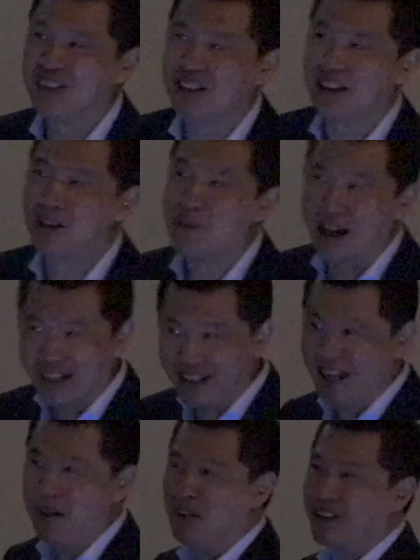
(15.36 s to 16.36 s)
I'm an
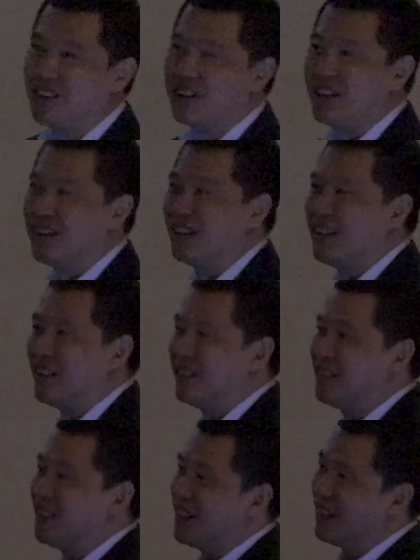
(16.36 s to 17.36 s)
academic
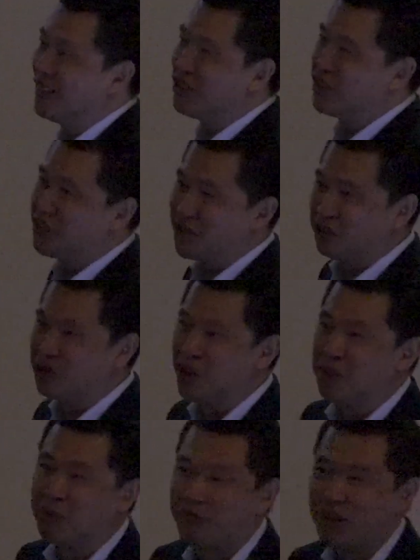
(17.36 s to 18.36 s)
and a Cisco
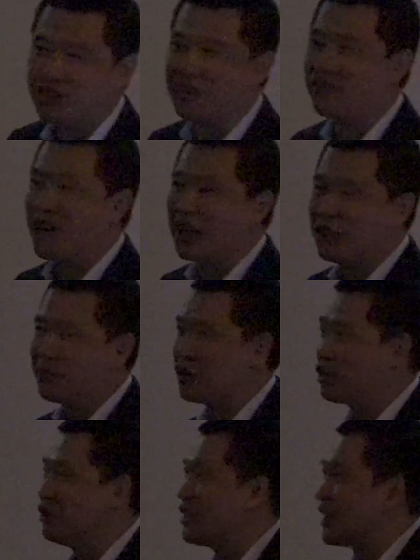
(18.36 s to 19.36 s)
Chair Professor of
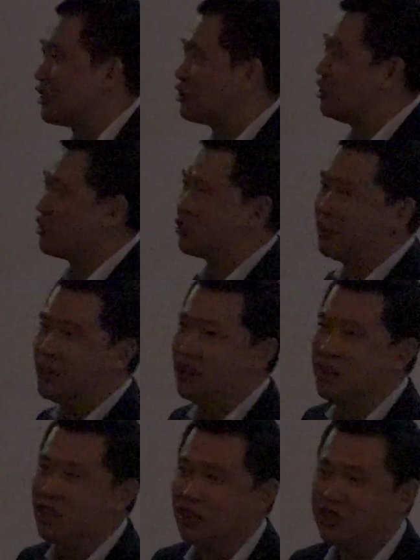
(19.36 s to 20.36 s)
Artificial Intelligence.
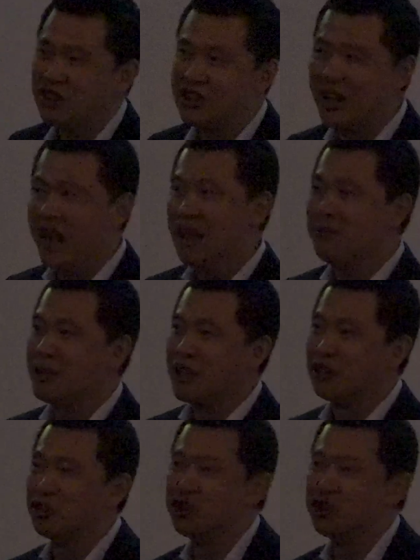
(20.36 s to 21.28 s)
So today I'm here to